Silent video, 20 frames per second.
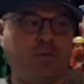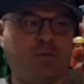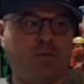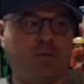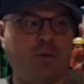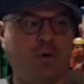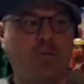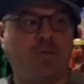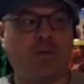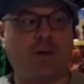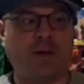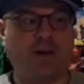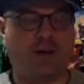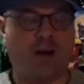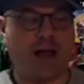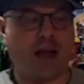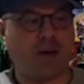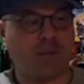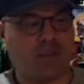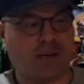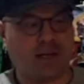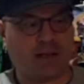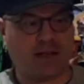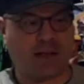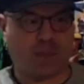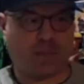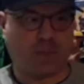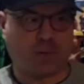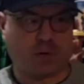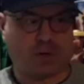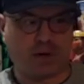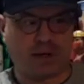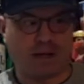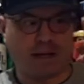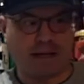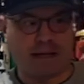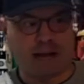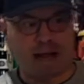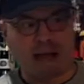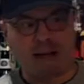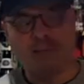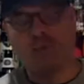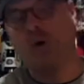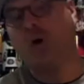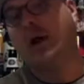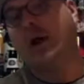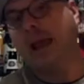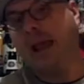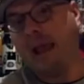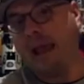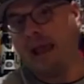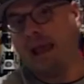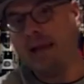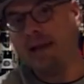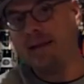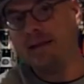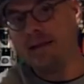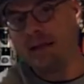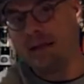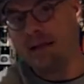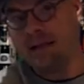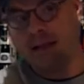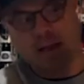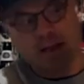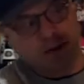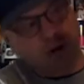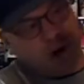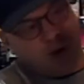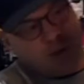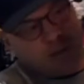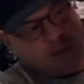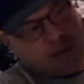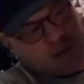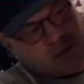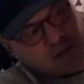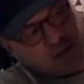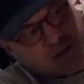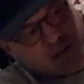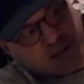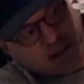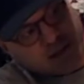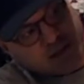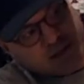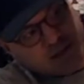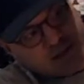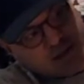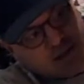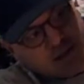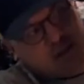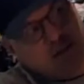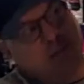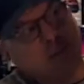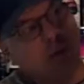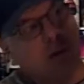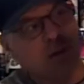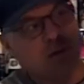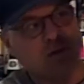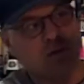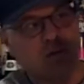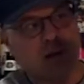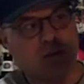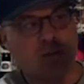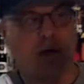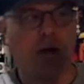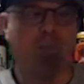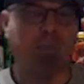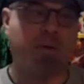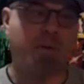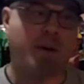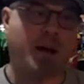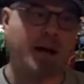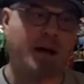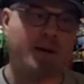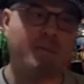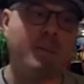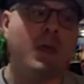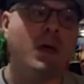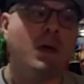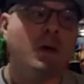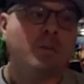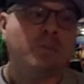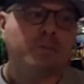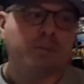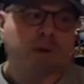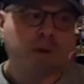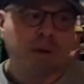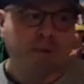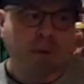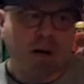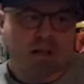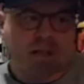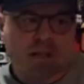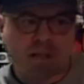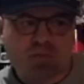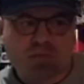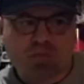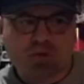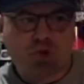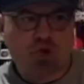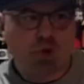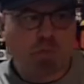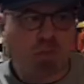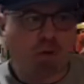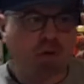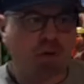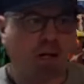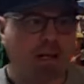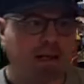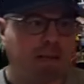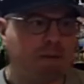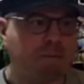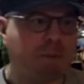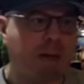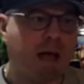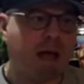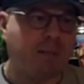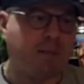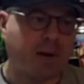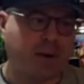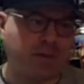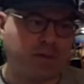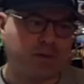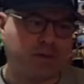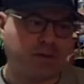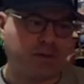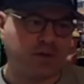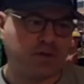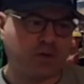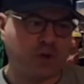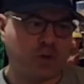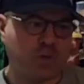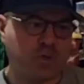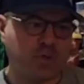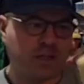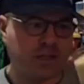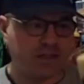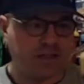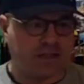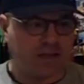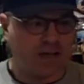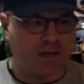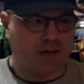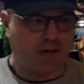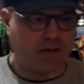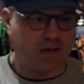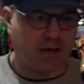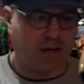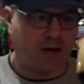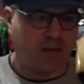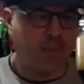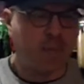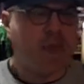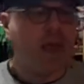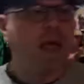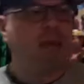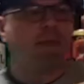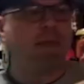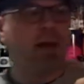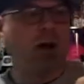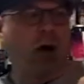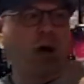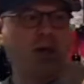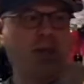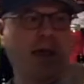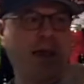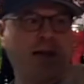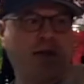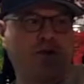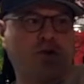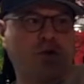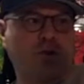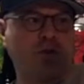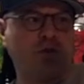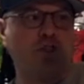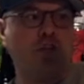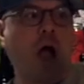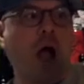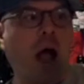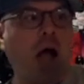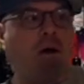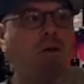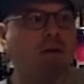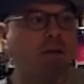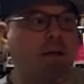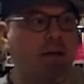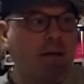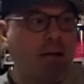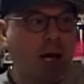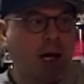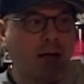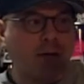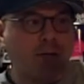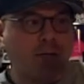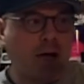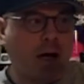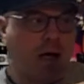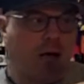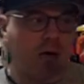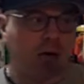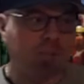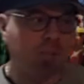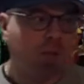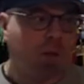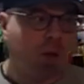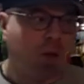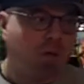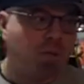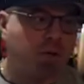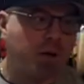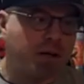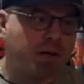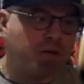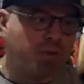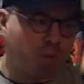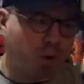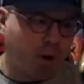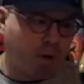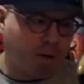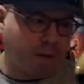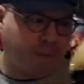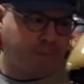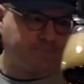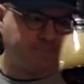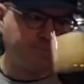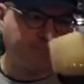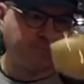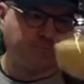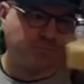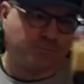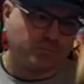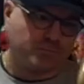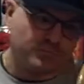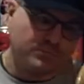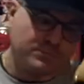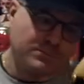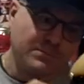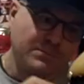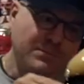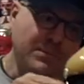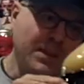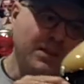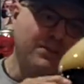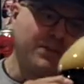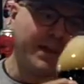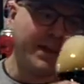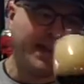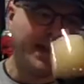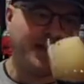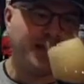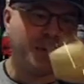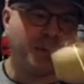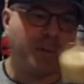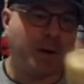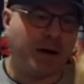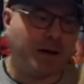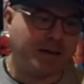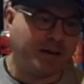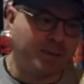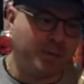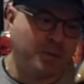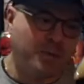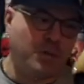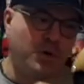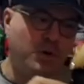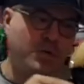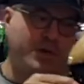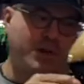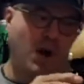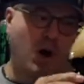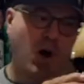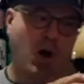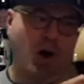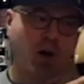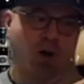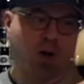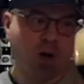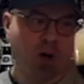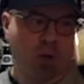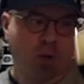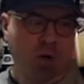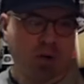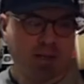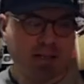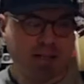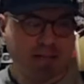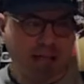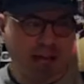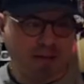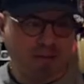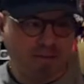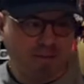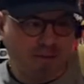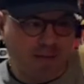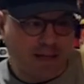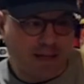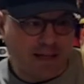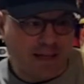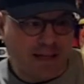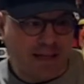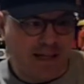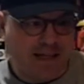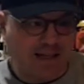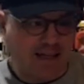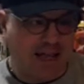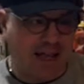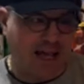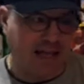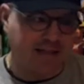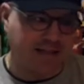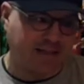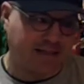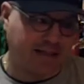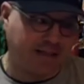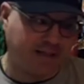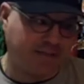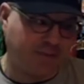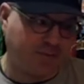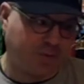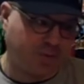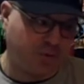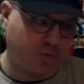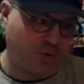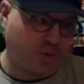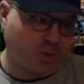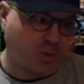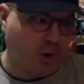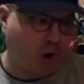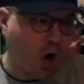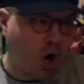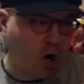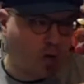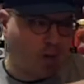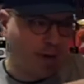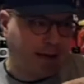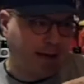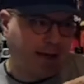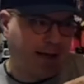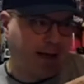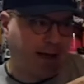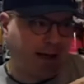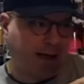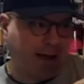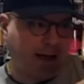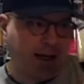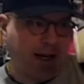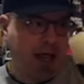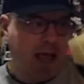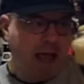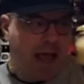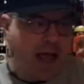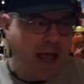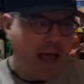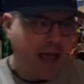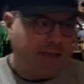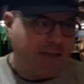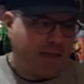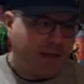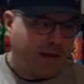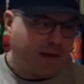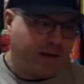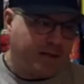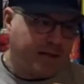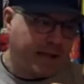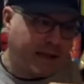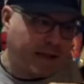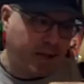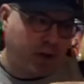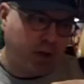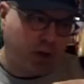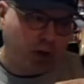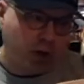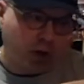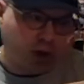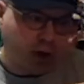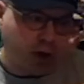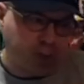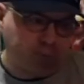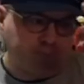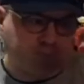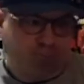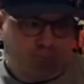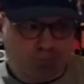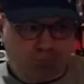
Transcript: four-finger head because I poured it like an animal, and it's got a lot of carbonation. I can see tons of bubbles coming up in the bottom pretty much super tightly packed bubbles, a little soap sudsy here and there. They are that sort of chocolatey kind of color. When I swirl it, if I can get the puck to move at all, we're definitely going to get glass lacing for sure. We're already getting it. And there is a good